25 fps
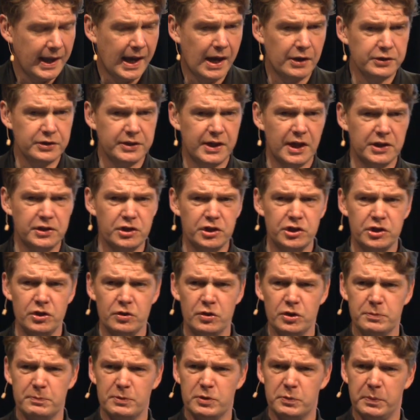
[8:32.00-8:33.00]
Now, you get to
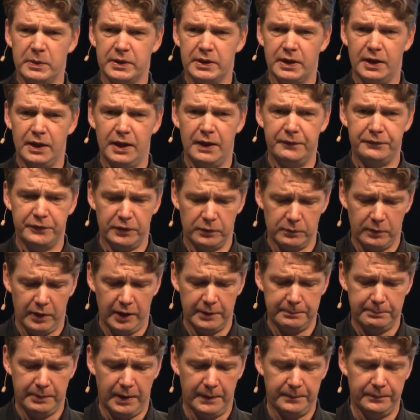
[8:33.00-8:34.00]
choose between the left and the
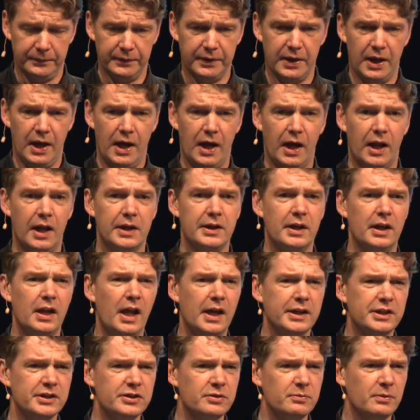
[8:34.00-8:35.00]
right button. I'd
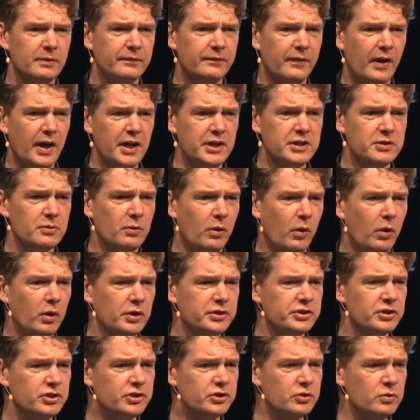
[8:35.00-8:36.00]
like to invite you
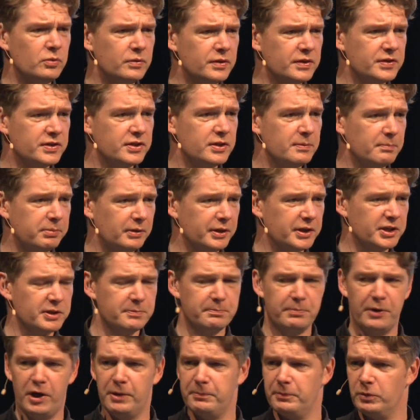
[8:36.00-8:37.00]
all to do this simple
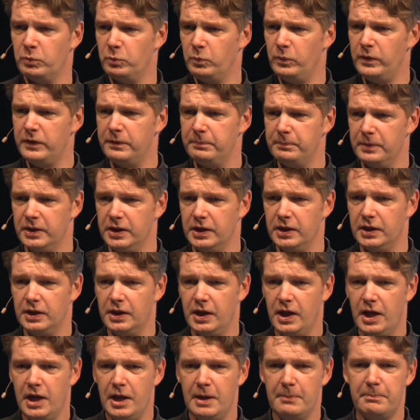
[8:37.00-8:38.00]
experiment with me.
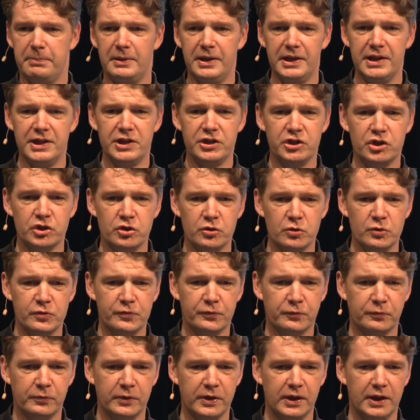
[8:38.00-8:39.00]
Please choose
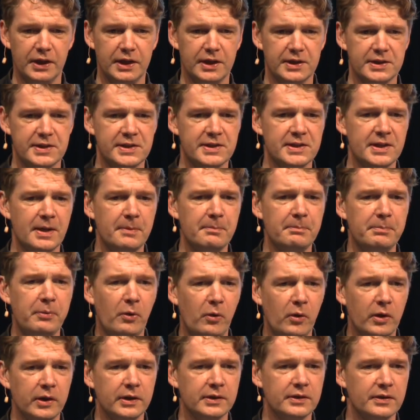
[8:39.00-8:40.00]
freely at some
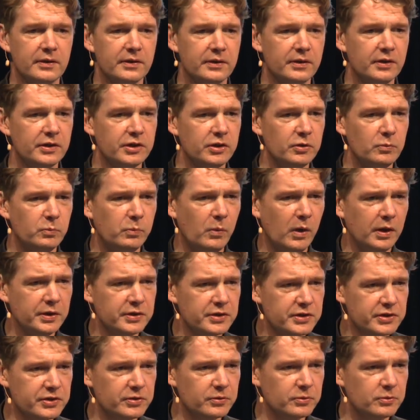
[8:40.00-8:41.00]
point that you
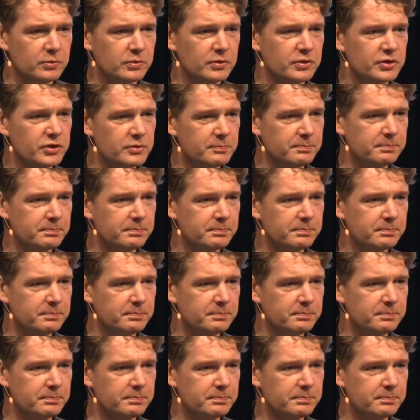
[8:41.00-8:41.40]
want to.